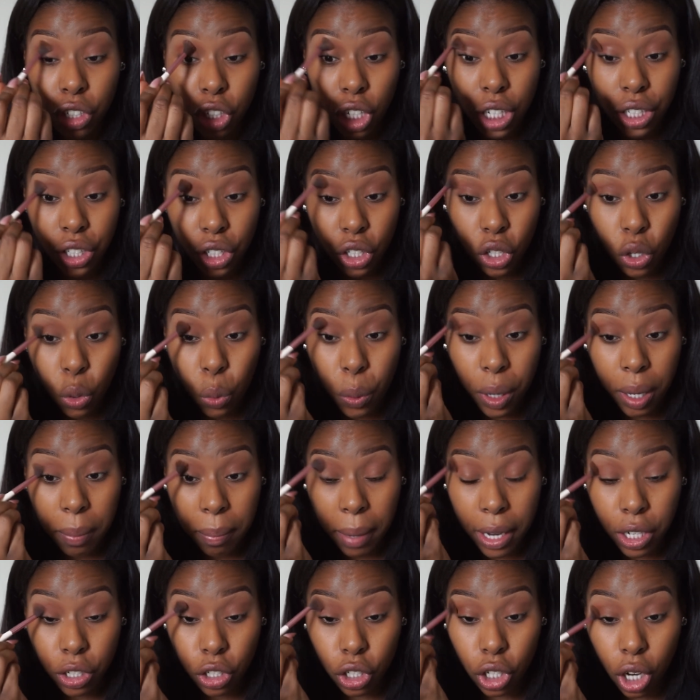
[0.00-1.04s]
just quit
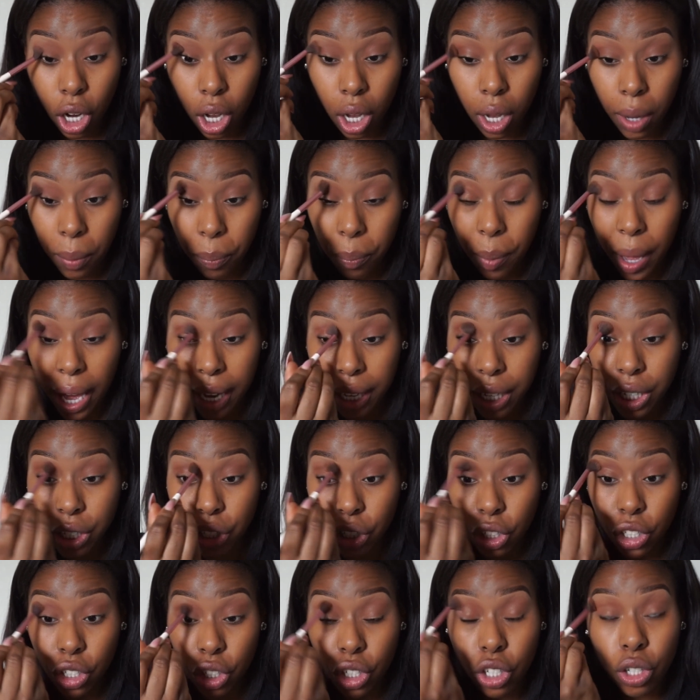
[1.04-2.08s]
my job back in
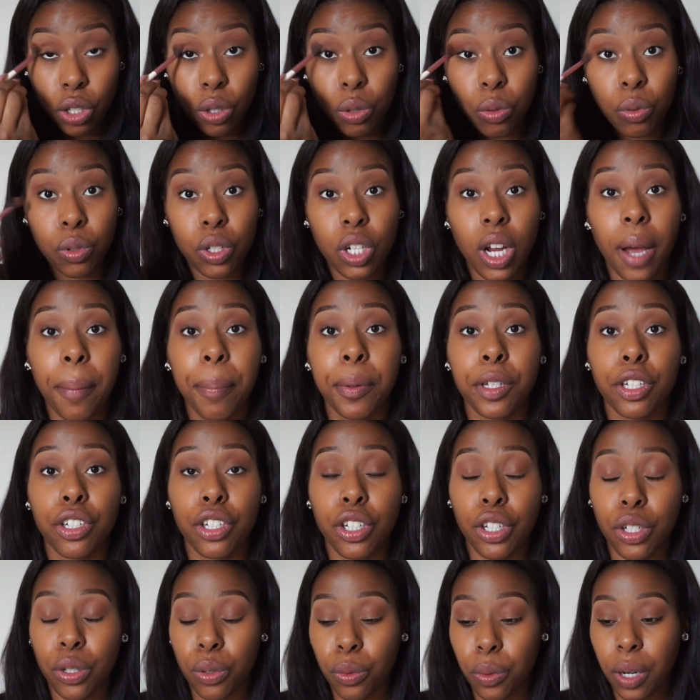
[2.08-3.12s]
June, top of
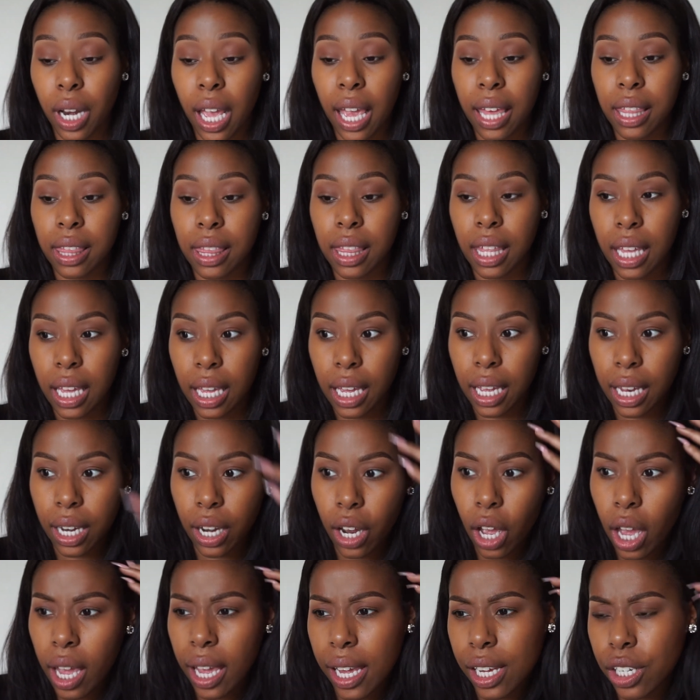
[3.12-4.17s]
June, and then
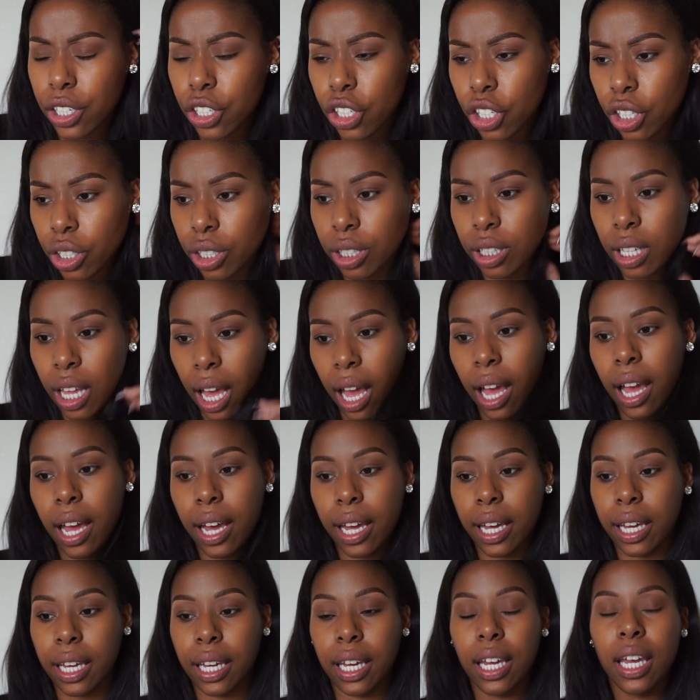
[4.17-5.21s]
in
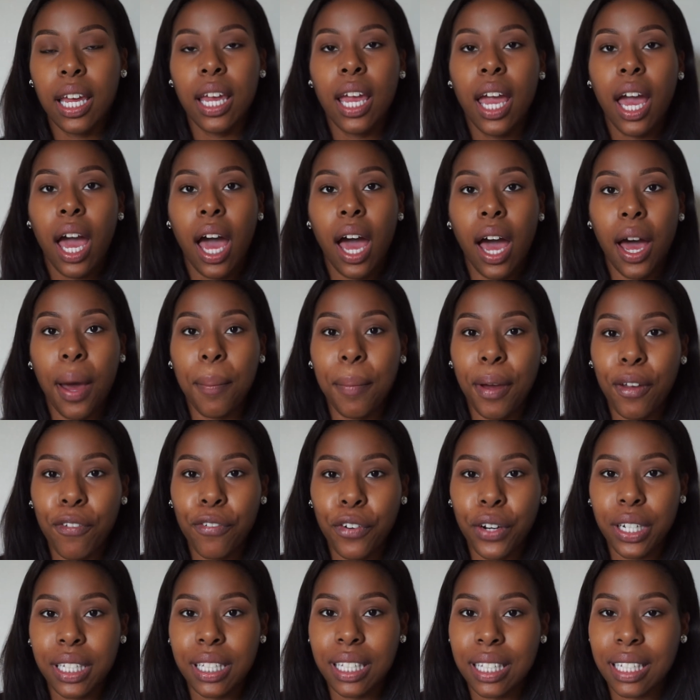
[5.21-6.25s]
July my
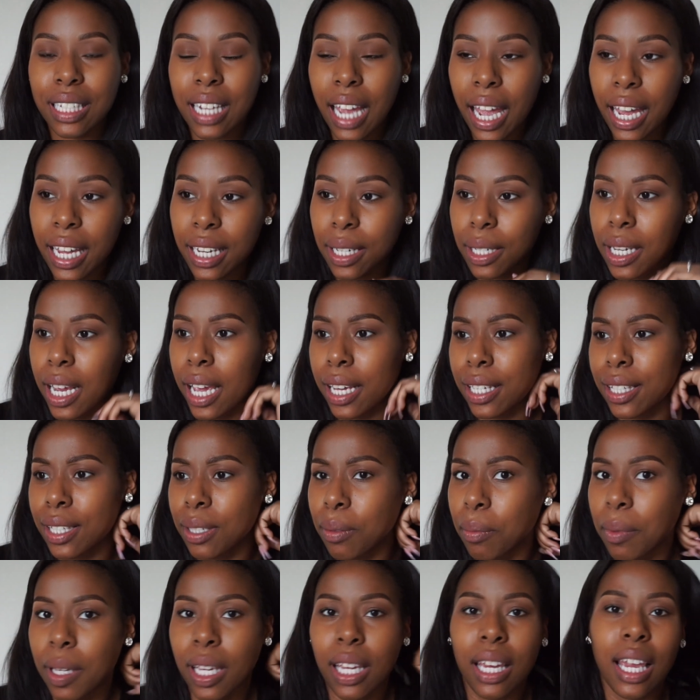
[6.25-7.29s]
friend's dad
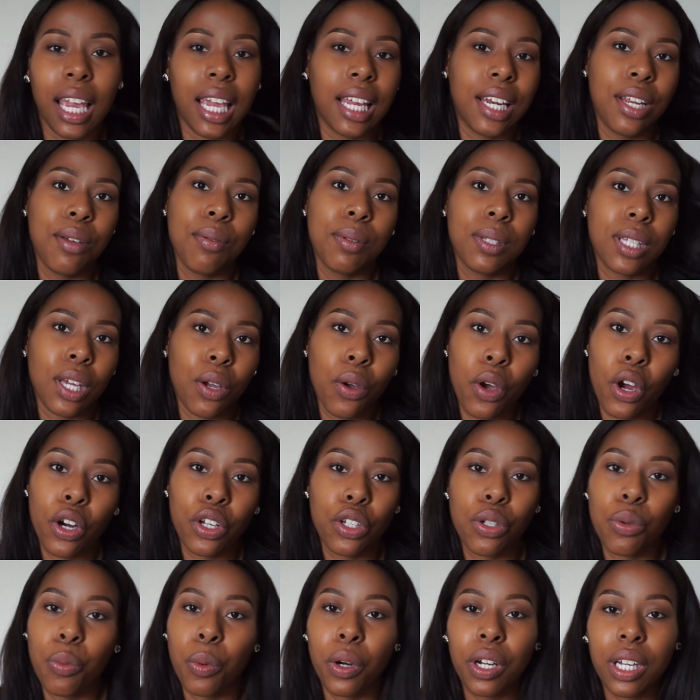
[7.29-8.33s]
texted me and he was like, are
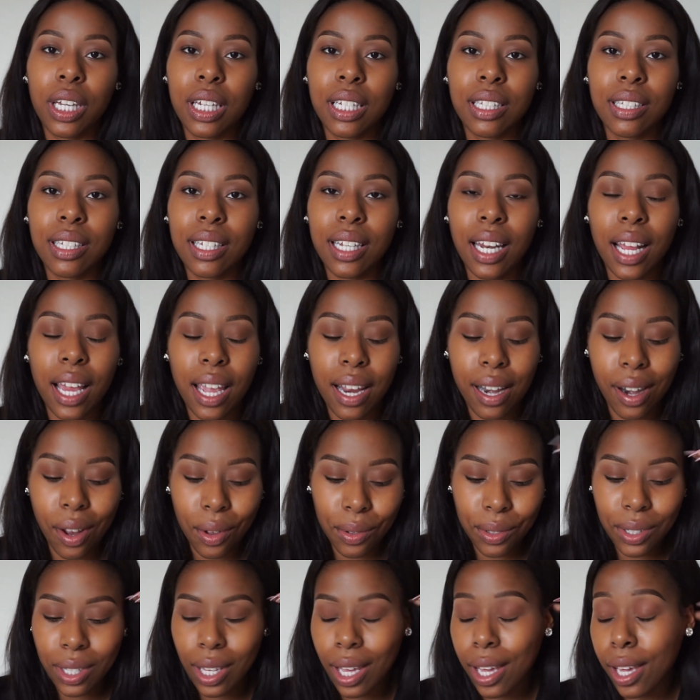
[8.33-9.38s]
you working today? And I
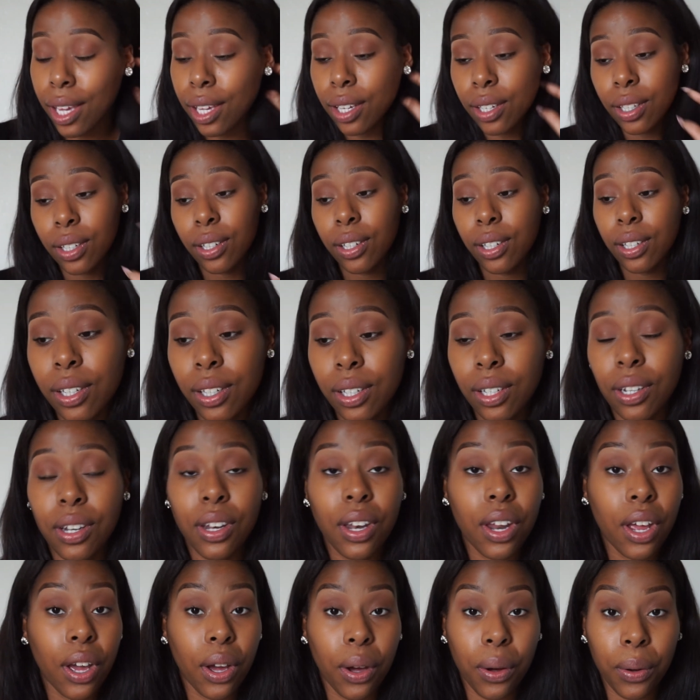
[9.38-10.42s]
was like,
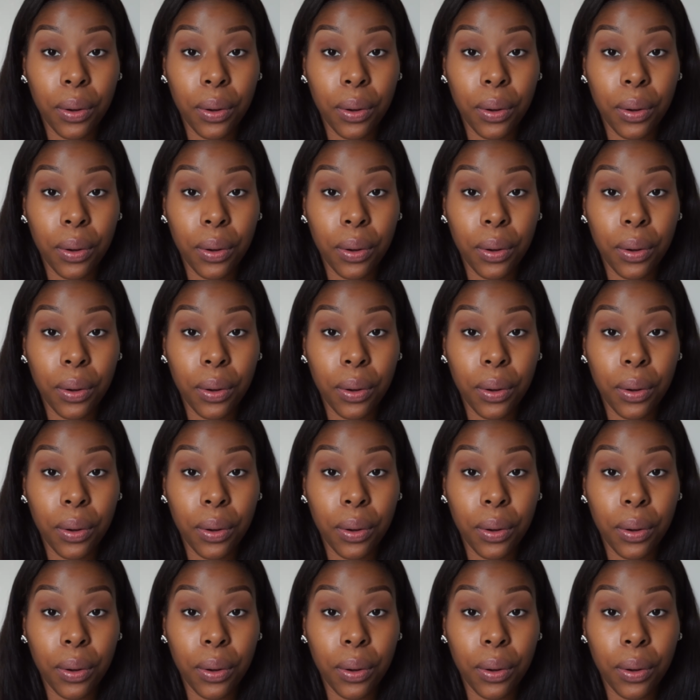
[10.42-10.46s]
no,